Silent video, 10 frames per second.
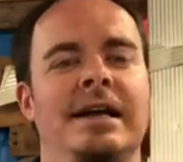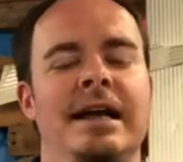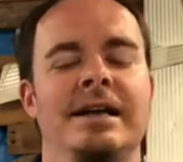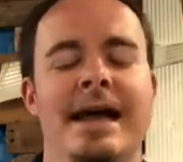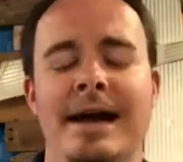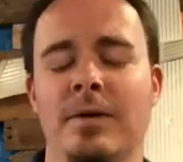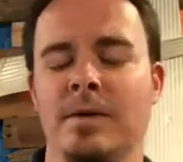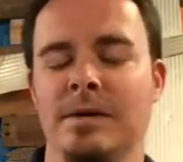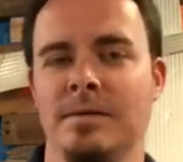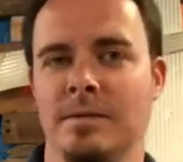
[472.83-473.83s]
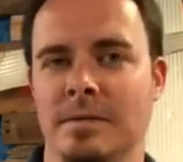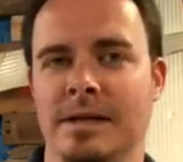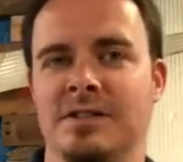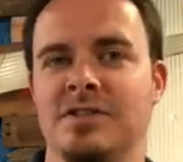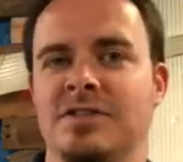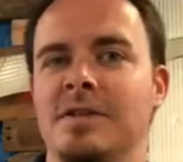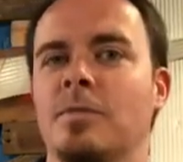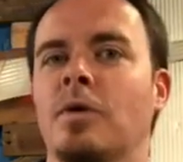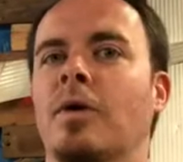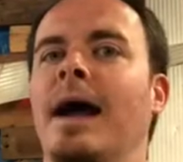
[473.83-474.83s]
now we get to see
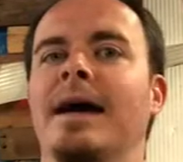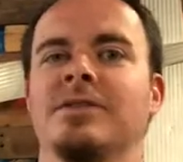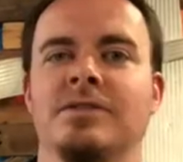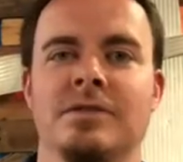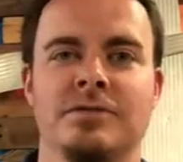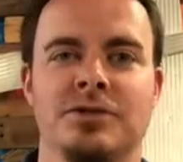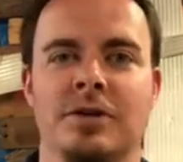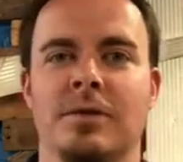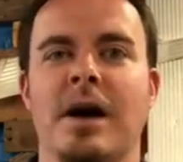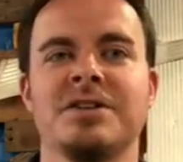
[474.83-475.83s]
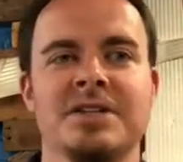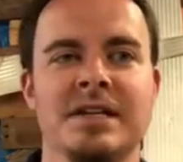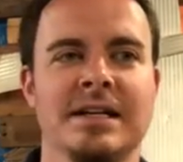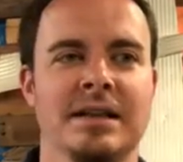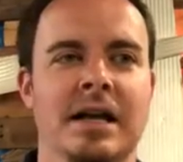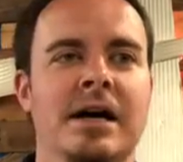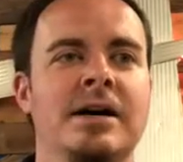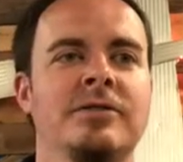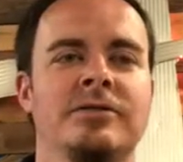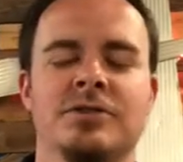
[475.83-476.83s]
more acts of generosity and
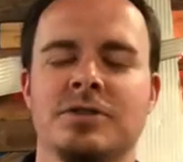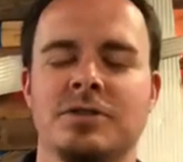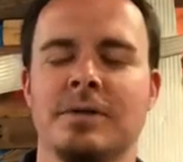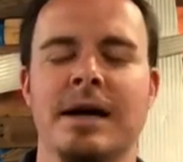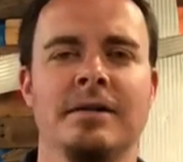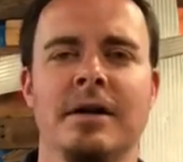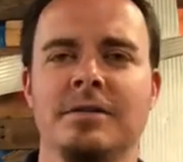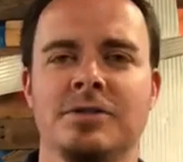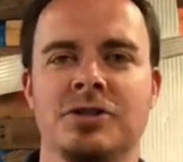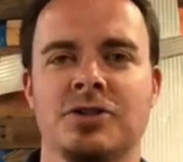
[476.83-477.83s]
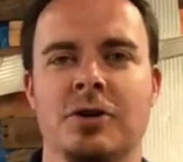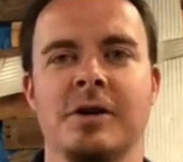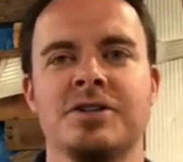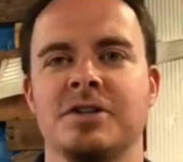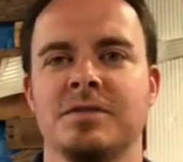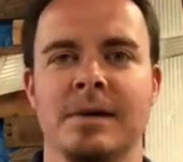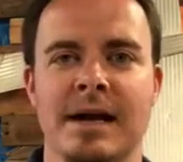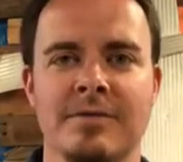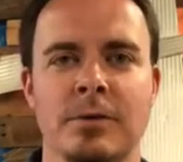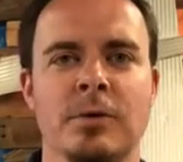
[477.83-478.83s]
love just throughout, not just Christians, but
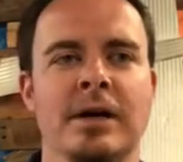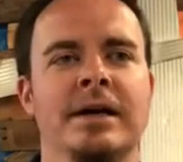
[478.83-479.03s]
everyone.